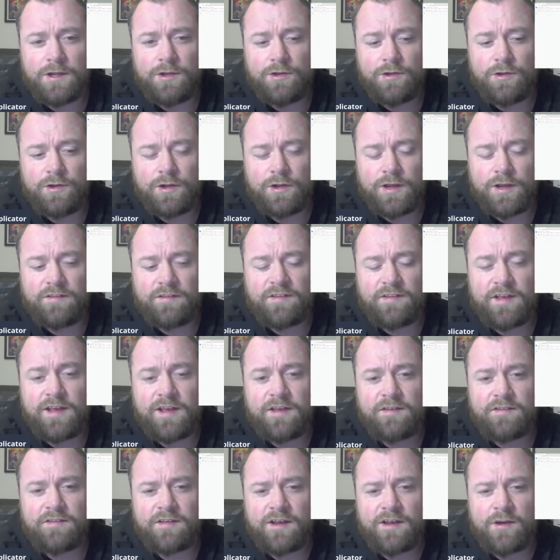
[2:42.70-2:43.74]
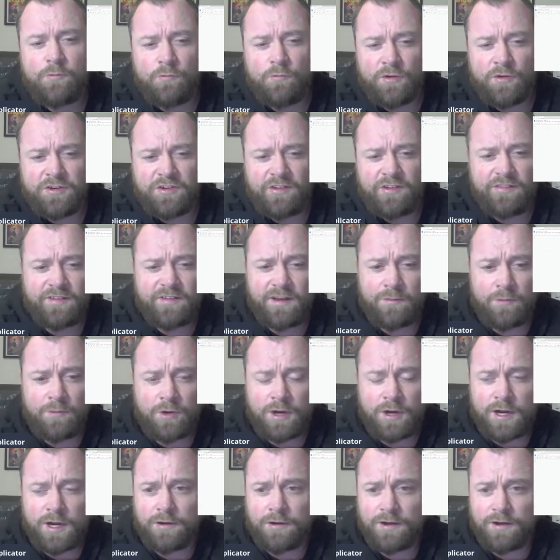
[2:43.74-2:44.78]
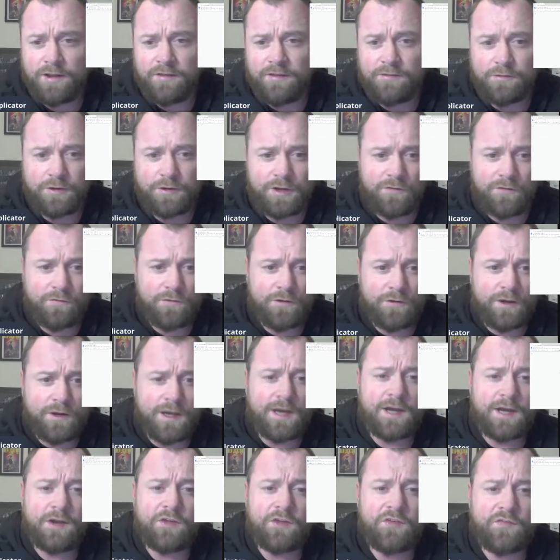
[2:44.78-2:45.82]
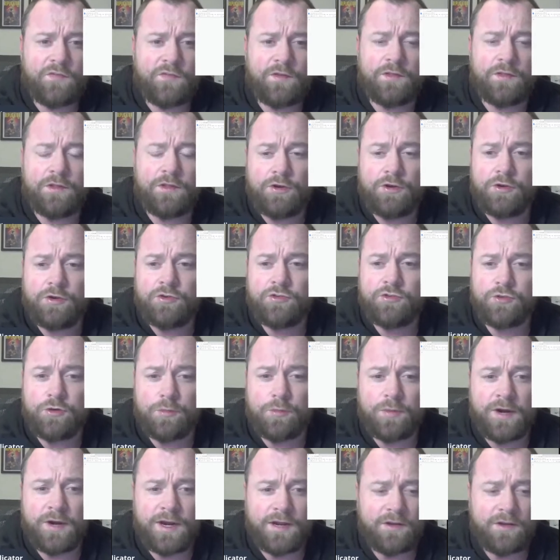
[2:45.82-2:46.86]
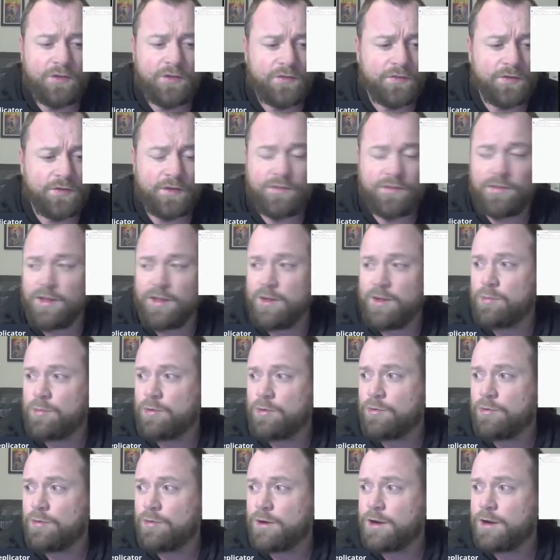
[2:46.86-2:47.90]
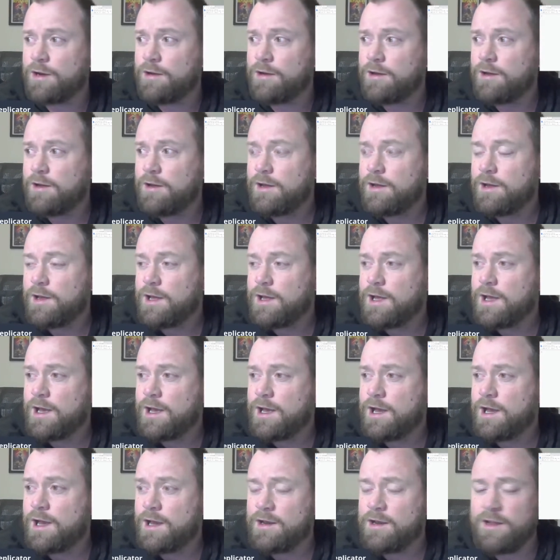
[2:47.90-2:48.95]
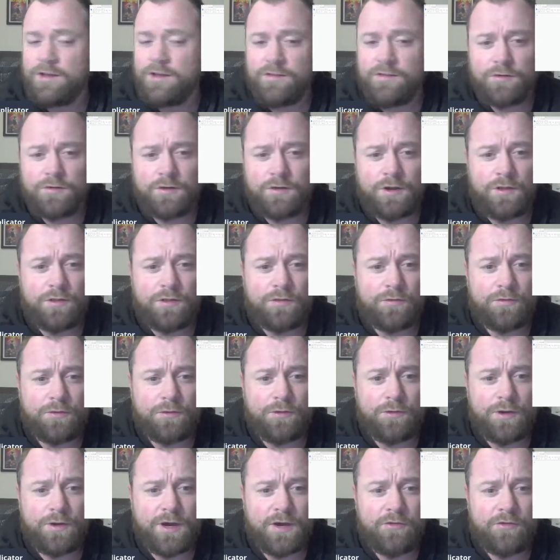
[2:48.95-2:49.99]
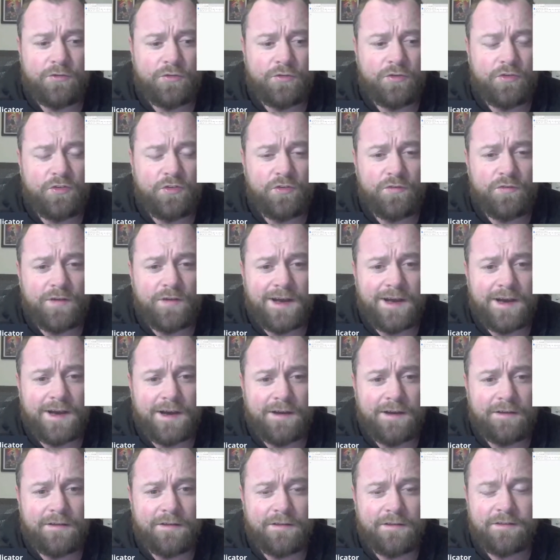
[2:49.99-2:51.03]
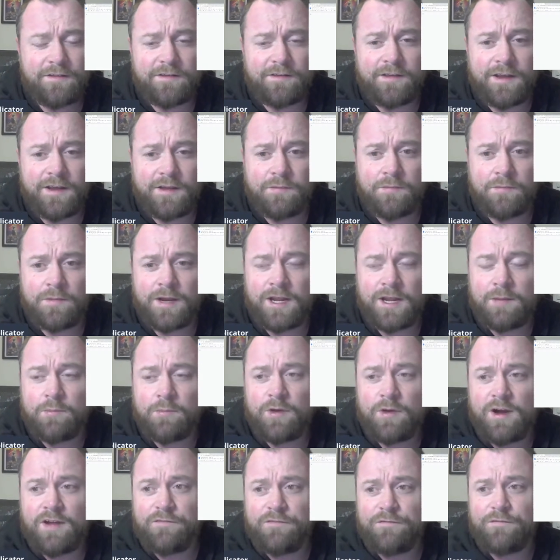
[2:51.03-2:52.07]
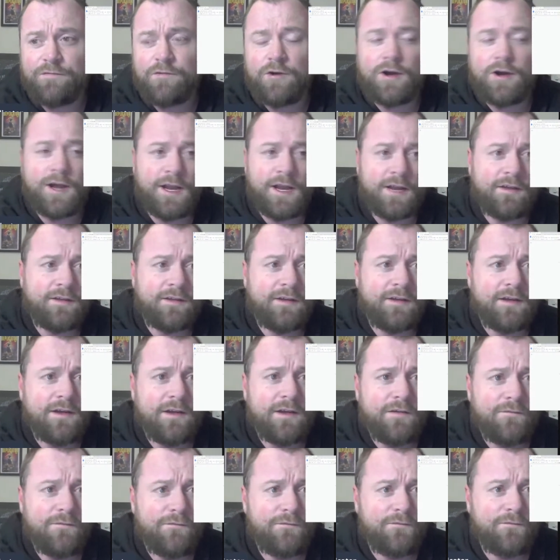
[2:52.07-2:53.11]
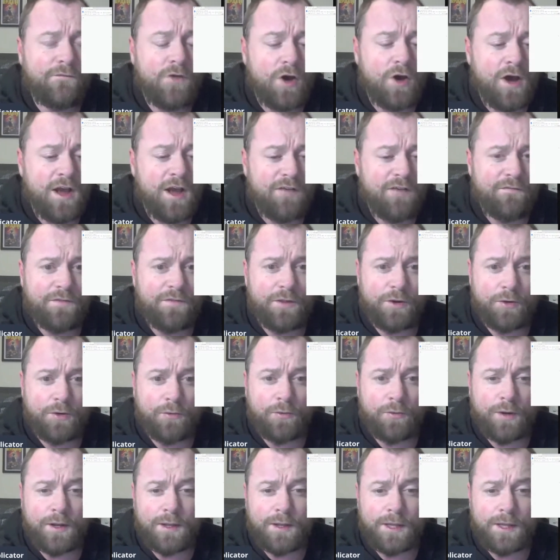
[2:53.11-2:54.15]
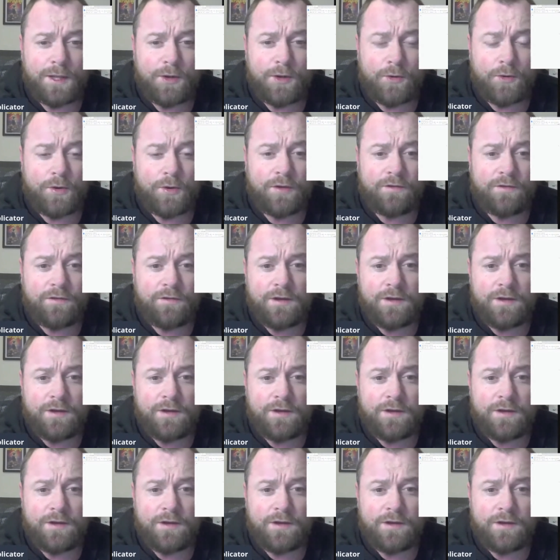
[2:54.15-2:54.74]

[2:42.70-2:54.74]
like say I'm Richard C. Meyer and he's looking for an artist for the new Jawbreakers, for example, right? And he's looking through hundreds of artists. He might find 5 that are really good,